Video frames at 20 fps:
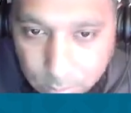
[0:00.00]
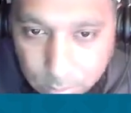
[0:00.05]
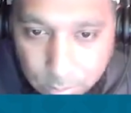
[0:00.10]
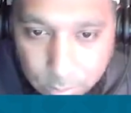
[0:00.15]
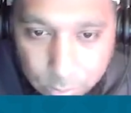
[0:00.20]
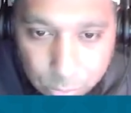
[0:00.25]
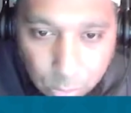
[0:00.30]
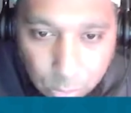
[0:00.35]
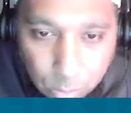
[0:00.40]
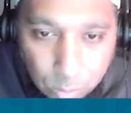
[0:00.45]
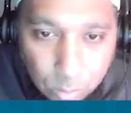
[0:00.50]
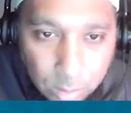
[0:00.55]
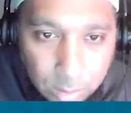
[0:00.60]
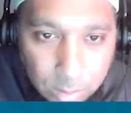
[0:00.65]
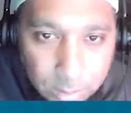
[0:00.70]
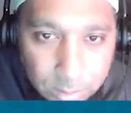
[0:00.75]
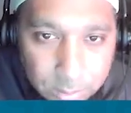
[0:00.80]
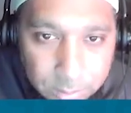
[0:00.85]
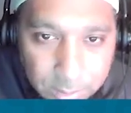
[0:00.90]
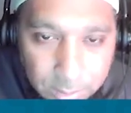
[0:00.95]
So
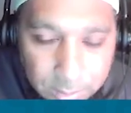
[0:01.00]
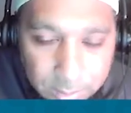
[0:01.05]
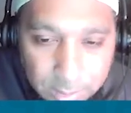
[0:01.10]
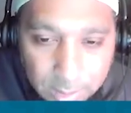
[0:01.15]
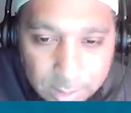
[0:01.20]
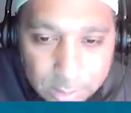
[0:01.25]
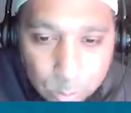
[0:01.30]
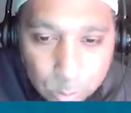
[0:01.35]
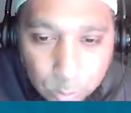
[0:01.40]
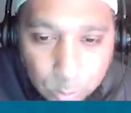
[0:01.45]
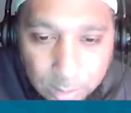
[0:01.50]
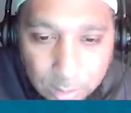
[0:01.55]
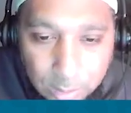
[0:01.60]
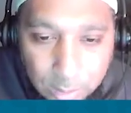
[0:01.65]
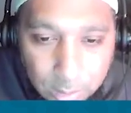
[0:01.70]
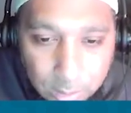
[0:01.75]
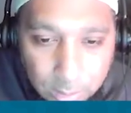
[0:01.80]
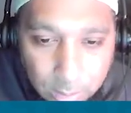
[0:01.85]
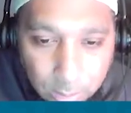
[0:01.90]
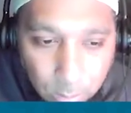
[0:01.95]
this
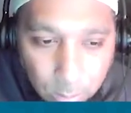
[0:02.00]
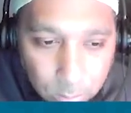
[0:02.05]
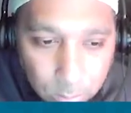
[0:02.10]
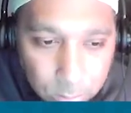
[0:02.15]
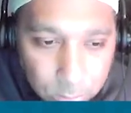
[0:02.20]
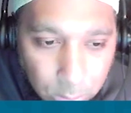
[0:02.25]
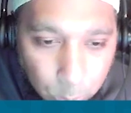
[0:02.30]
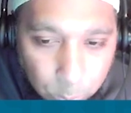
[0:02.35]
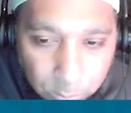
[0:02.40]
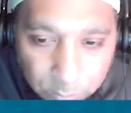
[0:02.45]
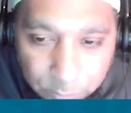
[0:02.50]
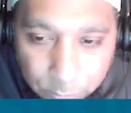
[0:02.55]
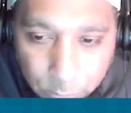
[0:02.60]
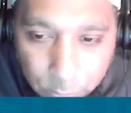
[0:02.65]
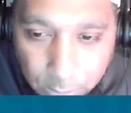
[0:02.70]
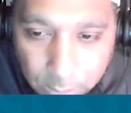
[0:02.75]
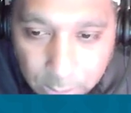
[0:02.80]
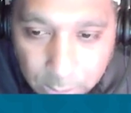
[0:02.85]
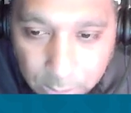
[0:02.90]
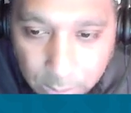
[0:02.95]
will, although we've
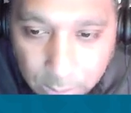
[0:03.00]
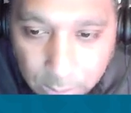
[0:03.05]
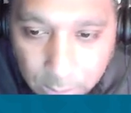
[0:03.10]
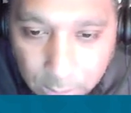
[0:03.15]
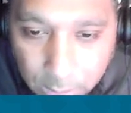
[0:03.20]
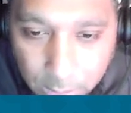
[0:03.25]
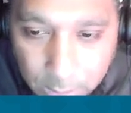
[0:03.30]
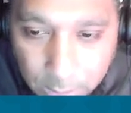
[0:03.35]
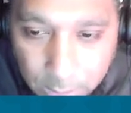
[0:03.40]
got here